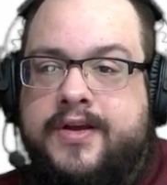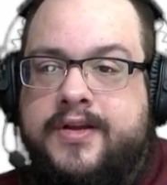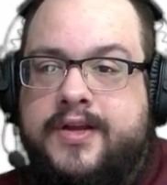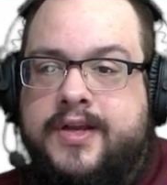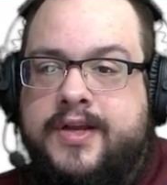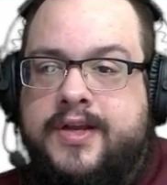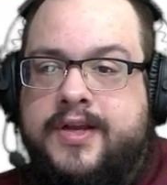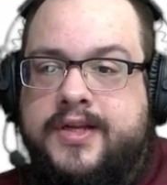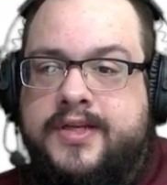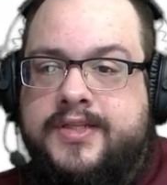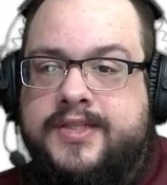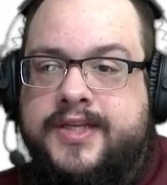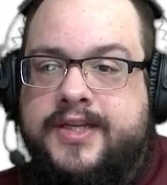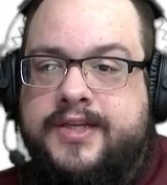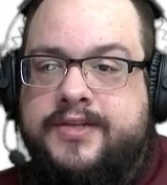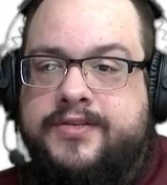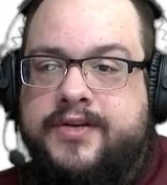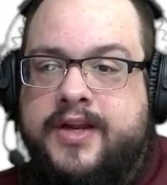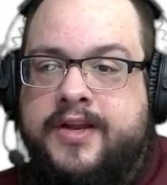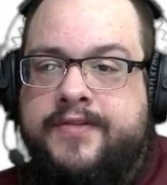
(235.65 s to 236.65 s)
uh, C
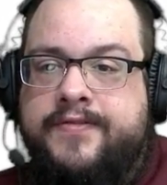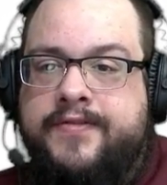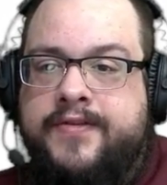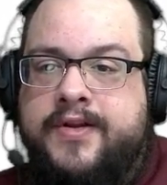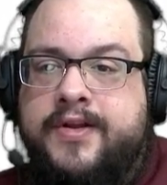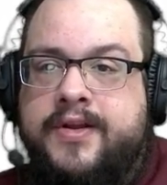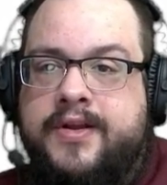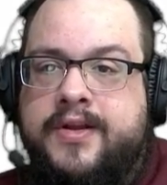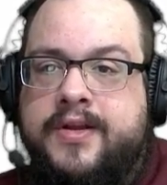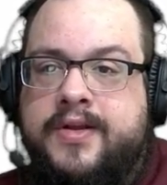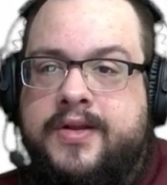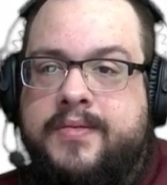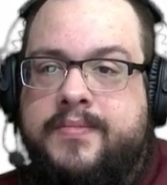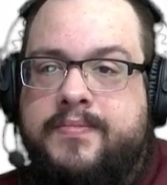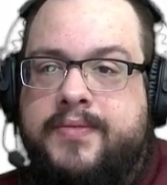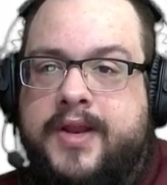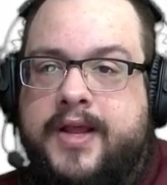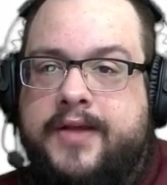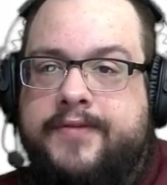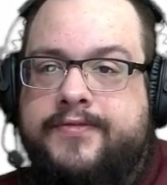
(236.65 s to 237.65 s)
drive,
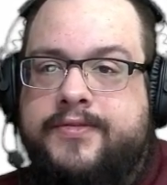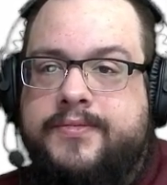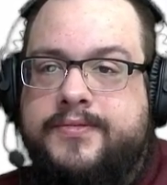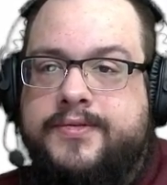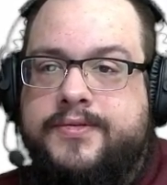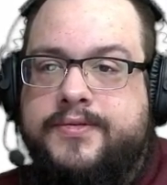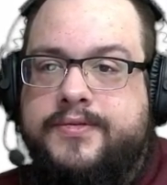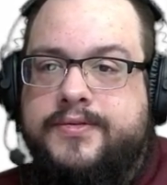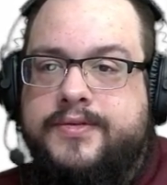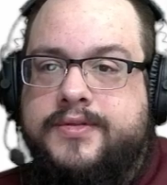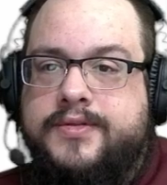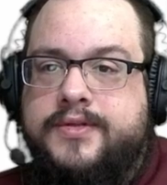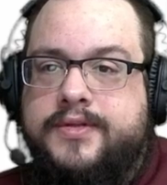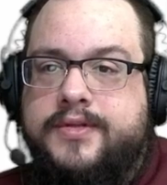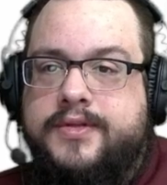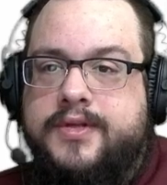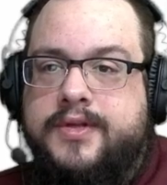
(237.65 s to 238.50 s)
platform tools.